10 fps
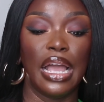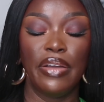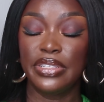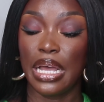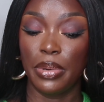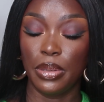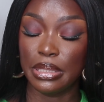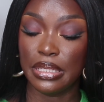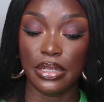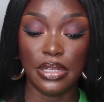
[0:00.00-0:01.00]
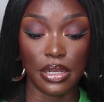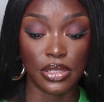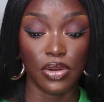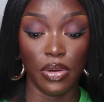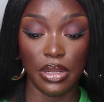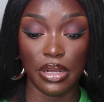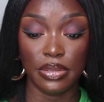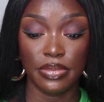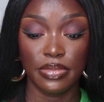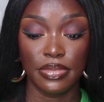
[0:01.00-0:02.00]
Every time I'm on TikTok
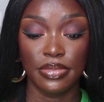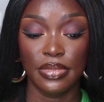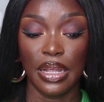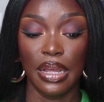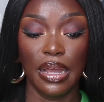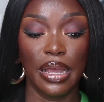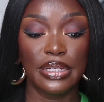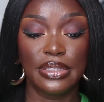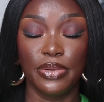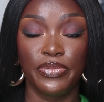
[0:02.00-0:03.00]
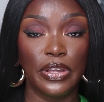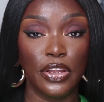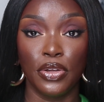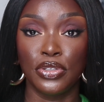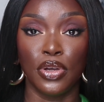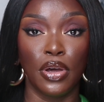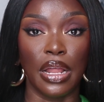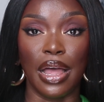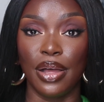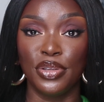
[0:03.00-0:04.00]
scrolling, it's the videos
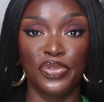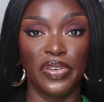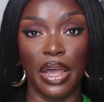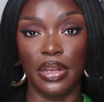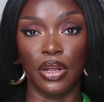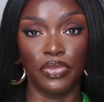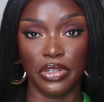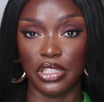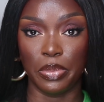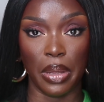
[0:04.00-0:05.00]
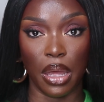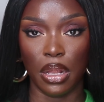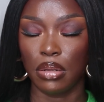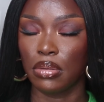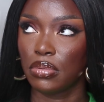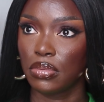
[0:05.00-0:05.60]
on how to find a rich man.